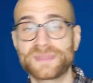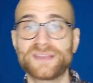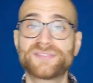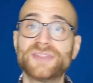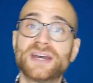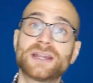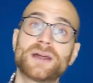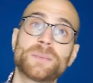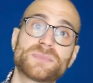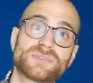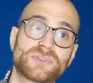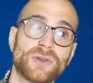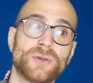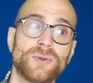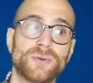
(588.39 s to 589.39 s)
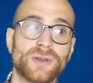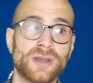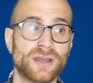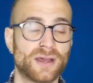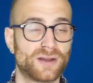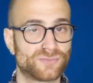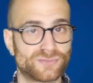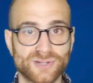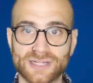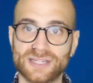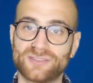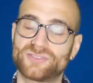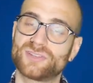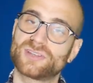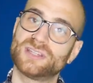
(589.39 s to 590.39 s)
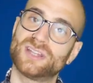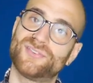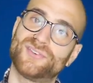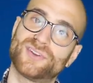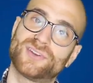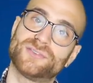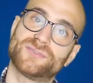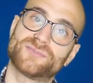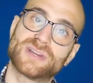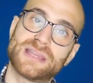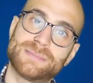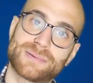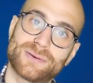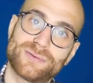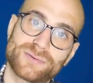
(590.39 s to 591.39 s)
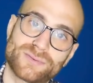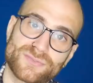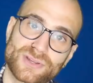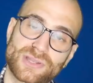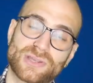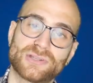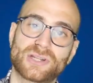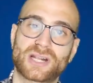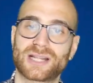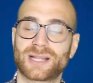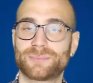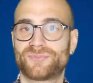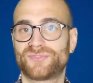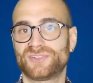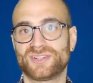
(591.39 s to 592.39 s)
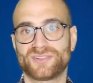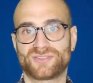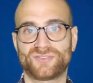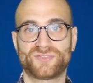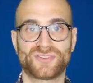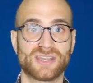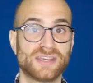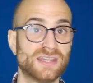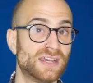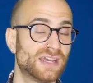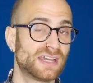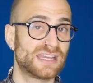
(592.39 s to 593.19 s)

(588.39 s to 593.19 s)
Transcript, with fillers: if they don't do a really significant rebuild of a good club's philosophy,